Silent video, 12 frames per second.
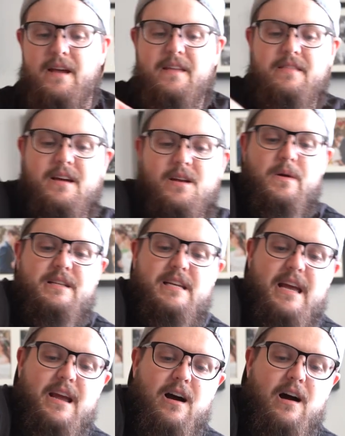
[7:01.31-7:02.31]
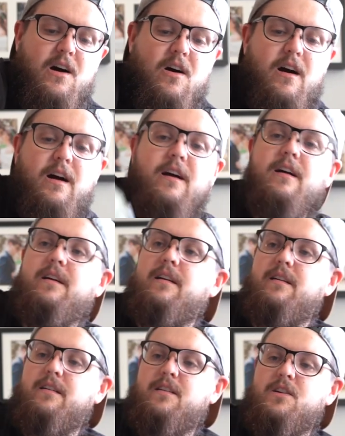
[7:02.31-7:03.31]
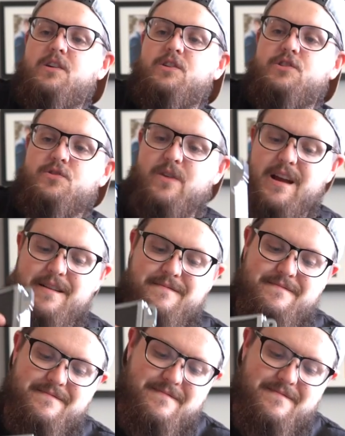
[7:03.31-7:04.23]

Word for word: And we take our screen,